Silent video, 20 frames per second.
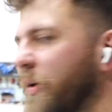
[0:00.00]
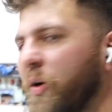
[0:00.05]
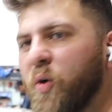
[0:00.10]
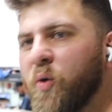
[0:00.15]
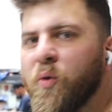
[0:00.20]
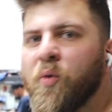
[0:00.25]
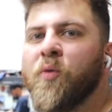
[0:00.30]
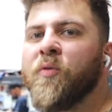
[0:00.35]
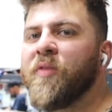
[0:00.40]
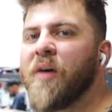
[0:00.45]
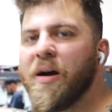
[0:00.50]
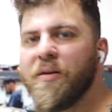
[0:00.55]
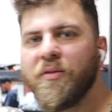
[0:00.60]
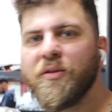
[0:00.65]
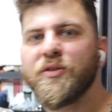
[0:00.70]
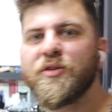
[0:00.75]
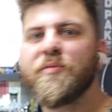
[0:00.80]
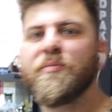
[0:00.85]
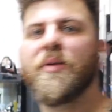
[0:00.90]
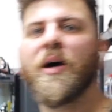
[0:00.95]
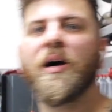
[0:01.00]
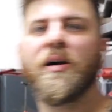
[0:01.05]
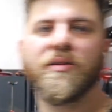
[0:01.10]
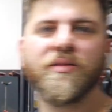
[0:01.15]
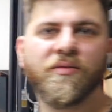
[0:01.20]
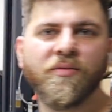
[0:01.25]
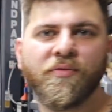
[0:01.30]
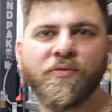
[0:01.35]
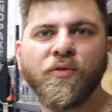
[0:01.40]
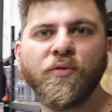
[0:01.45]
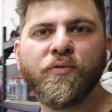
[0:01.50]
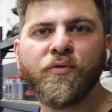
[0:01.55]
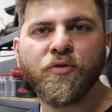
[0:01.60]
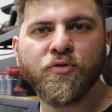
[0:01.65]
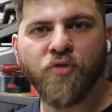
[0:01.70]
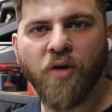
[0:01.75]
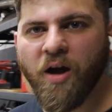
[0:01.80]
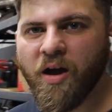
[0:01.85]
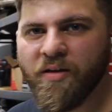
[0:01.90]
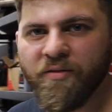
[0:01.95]
No 500 miles of foo-foo
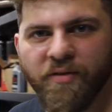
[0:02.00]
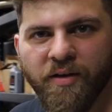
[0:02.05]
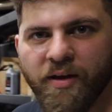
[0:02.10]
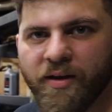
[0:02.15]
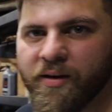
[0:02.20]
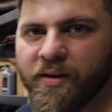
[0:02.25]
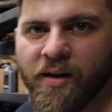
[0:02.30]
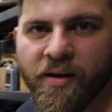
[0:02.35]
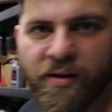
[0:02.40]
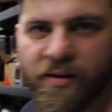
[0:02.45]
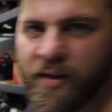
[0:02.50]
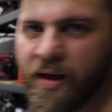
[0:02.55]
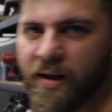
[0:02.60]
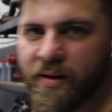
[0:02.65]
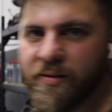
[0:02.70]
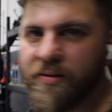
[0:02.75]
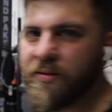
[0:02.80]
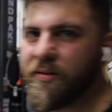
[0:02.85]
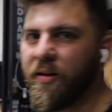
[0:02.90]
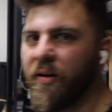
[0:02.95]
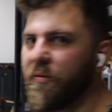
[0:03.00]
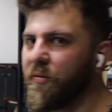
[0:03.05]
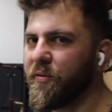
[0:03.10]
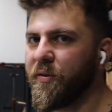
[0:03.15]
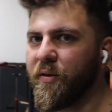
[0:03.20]
driving, none of that stuff.